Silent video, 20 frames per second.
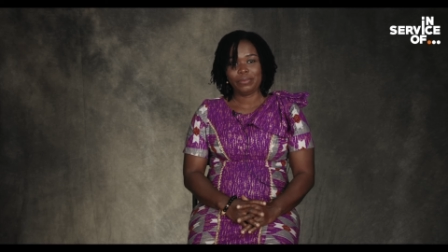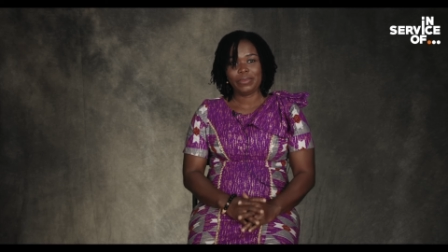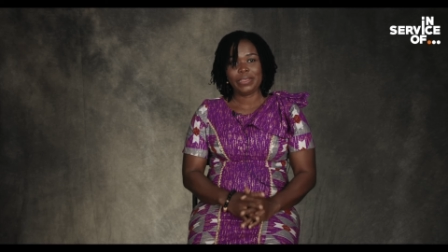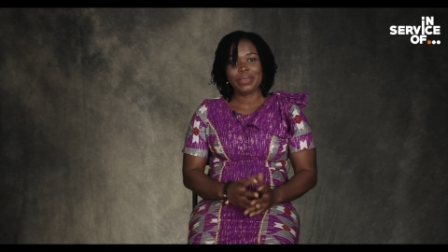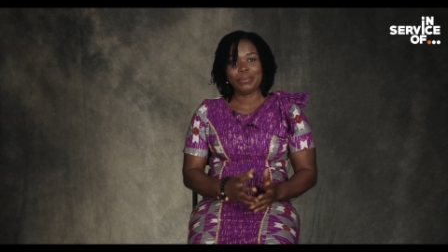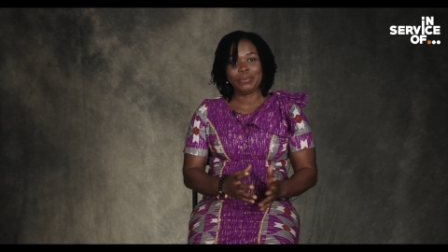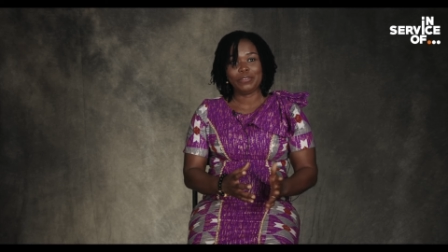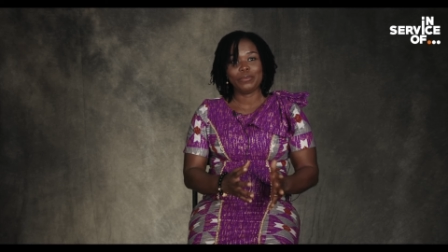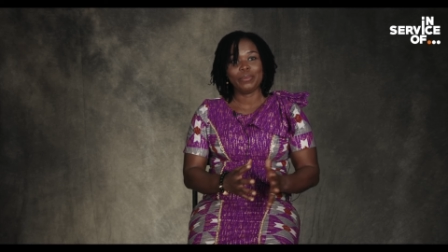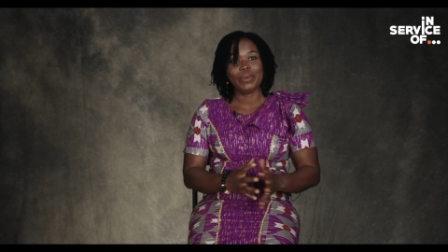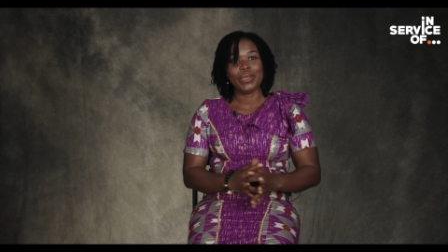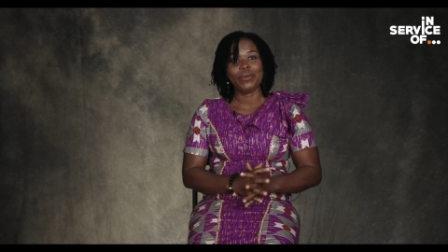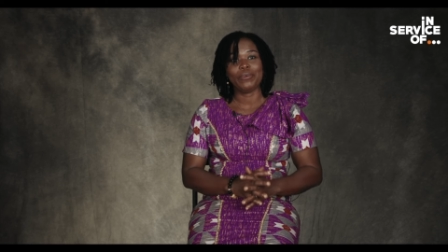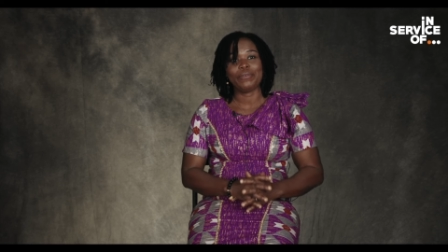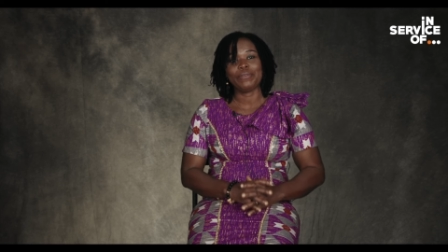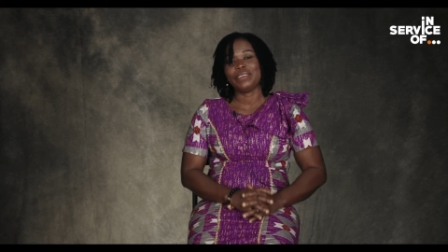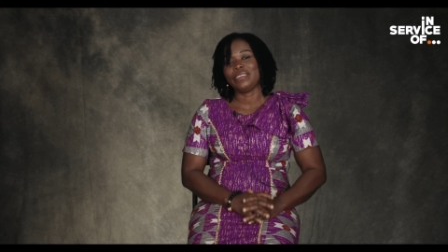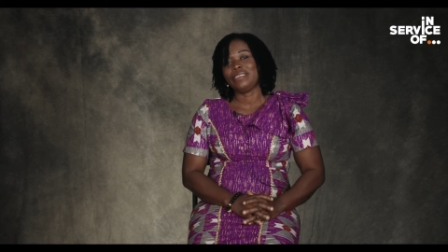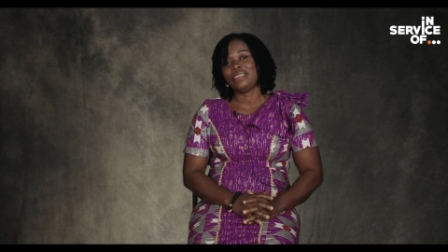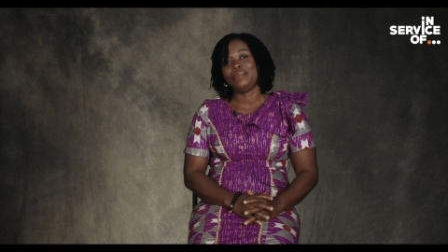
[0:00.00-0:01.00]
came to my
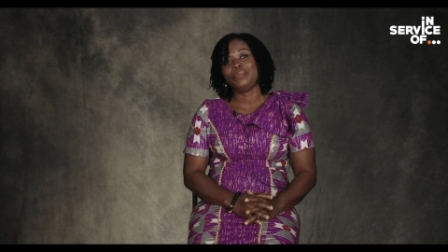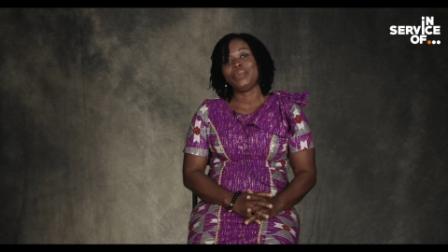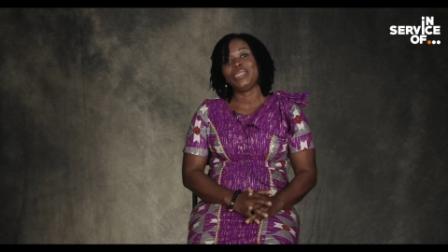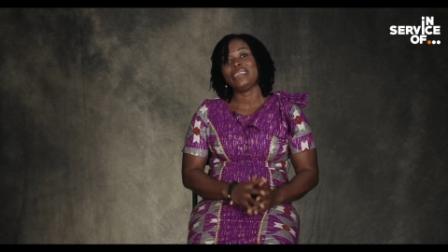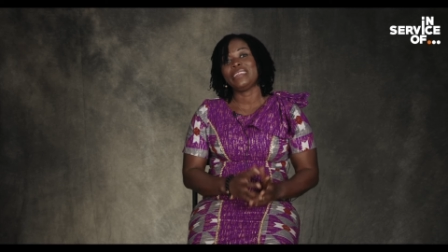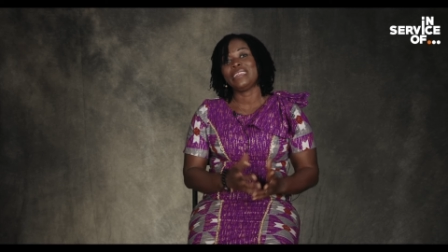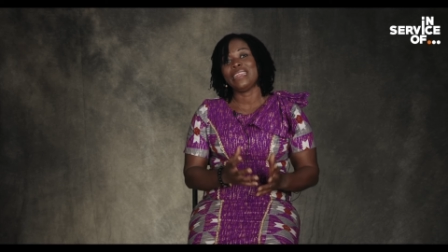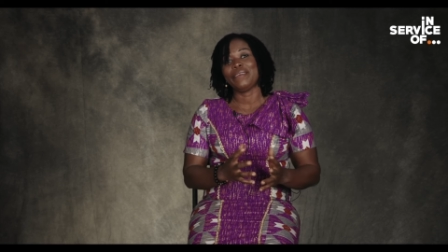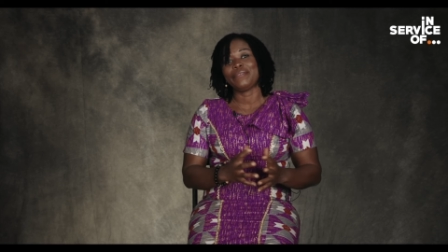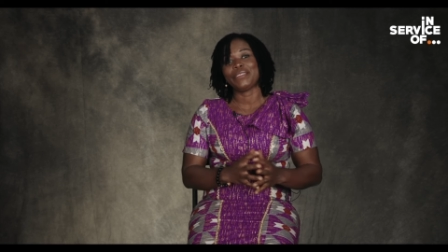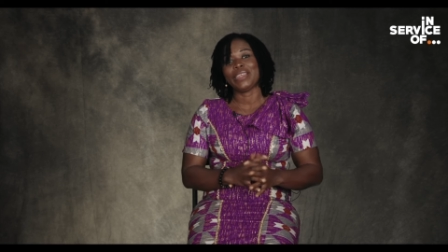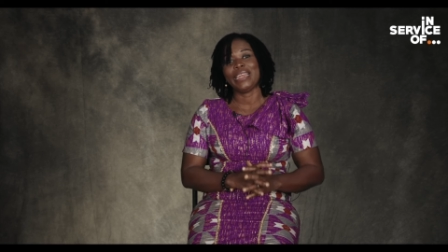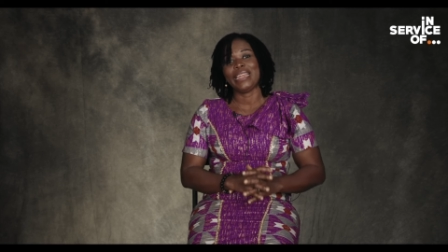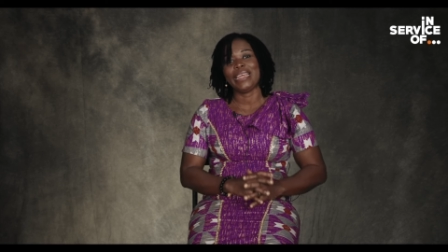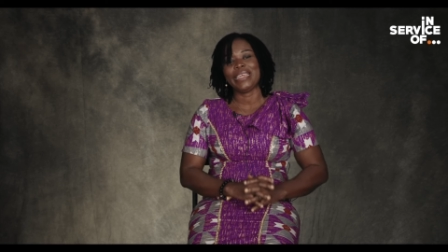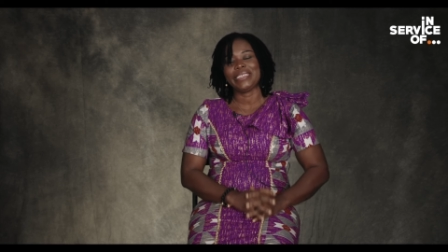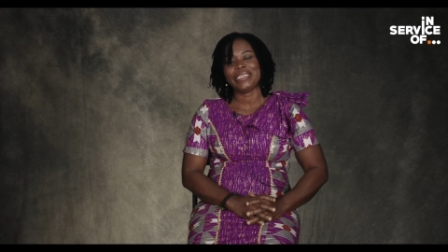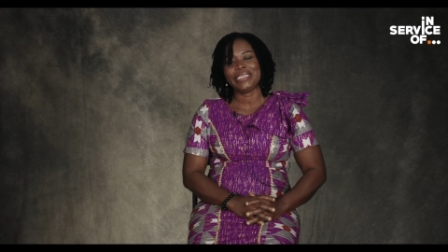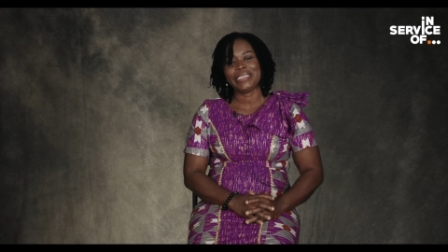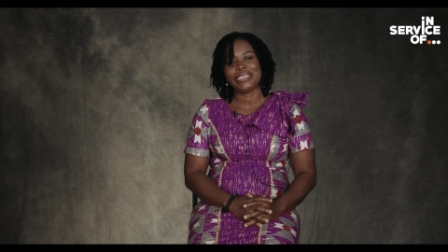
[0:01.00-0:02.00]
office immediately after
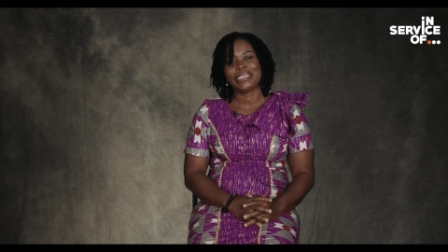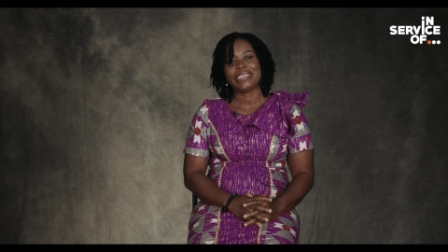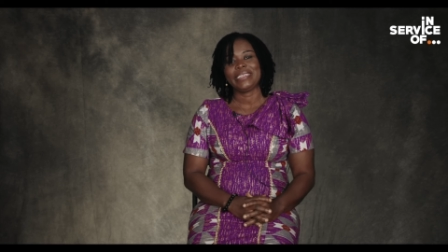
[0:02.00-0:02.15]
lunch,